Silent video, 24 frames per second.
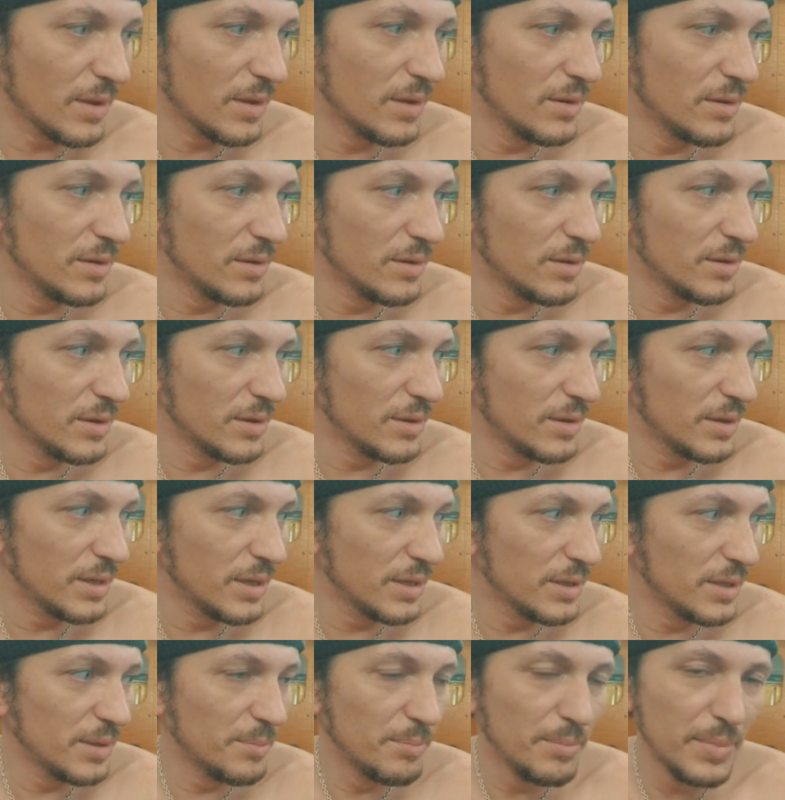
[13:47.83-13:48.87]
uh,
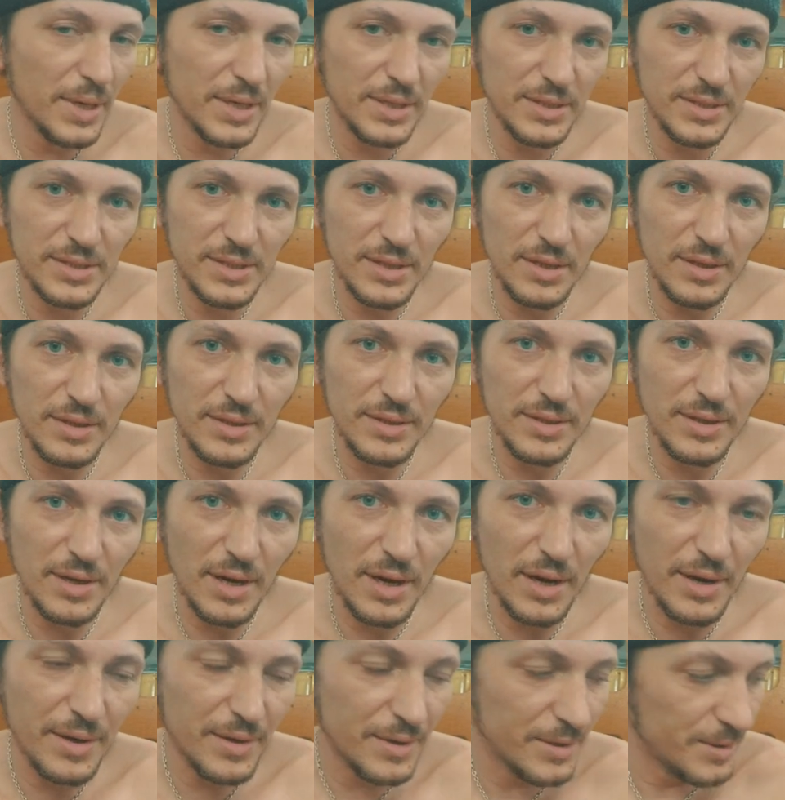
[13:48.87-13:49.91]
get the beds a little
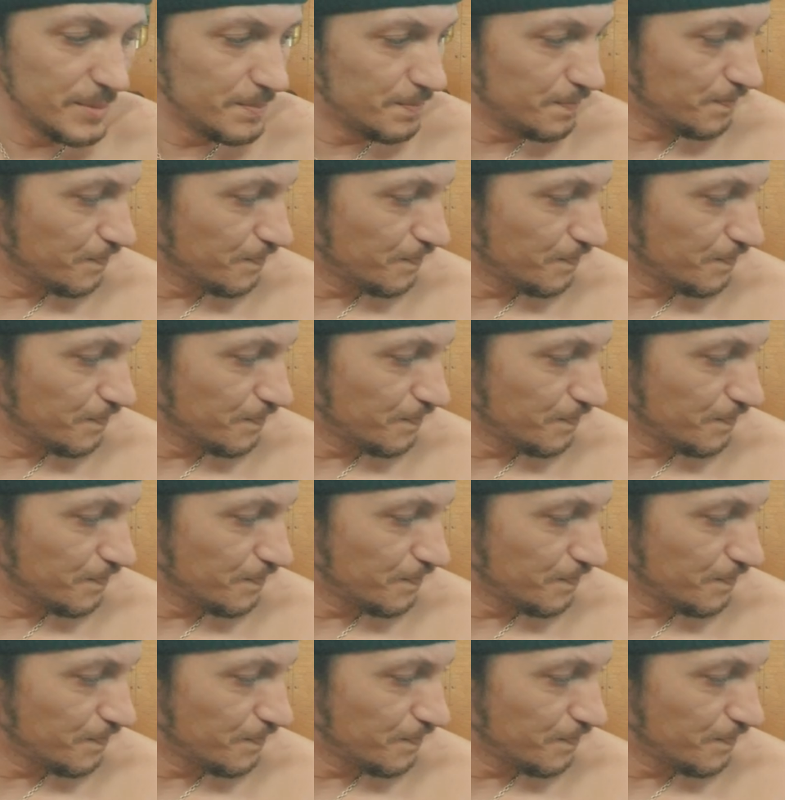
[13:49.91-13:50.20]
higher,